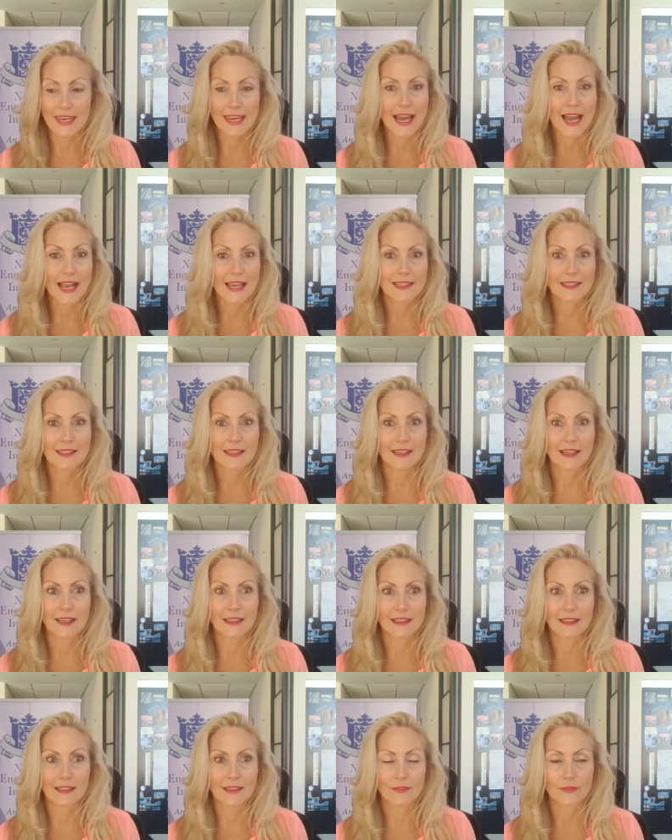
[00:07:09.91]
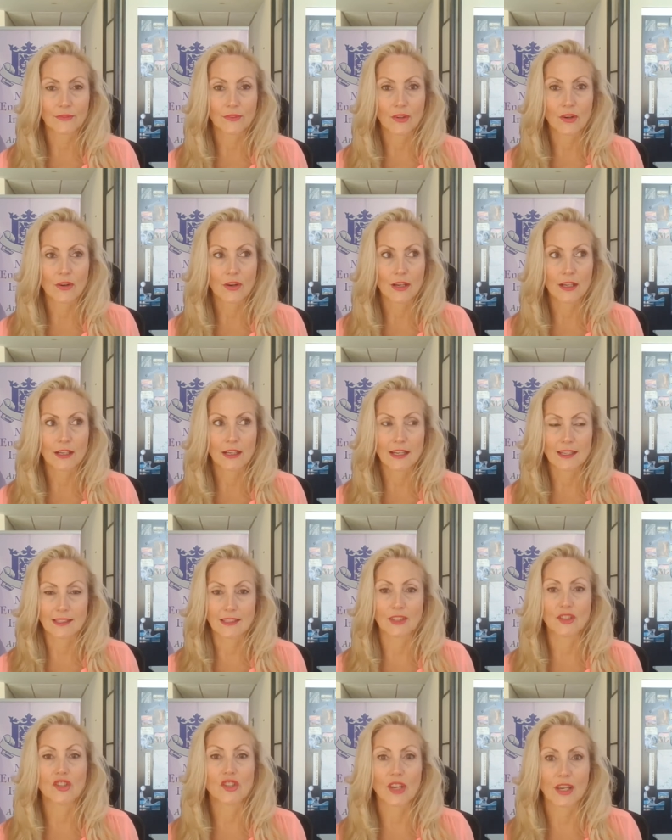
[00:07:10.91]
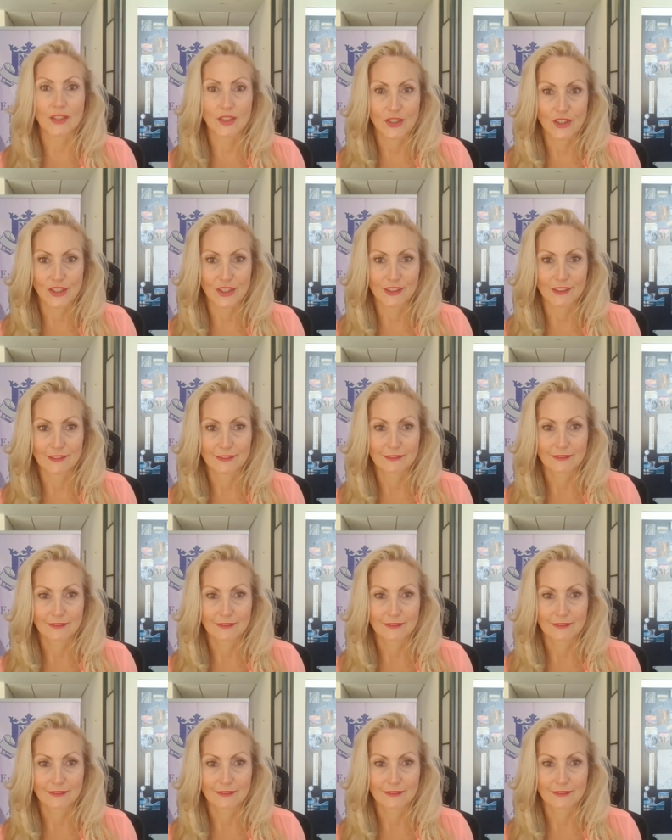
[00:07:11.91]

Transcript: ask for a suggestion.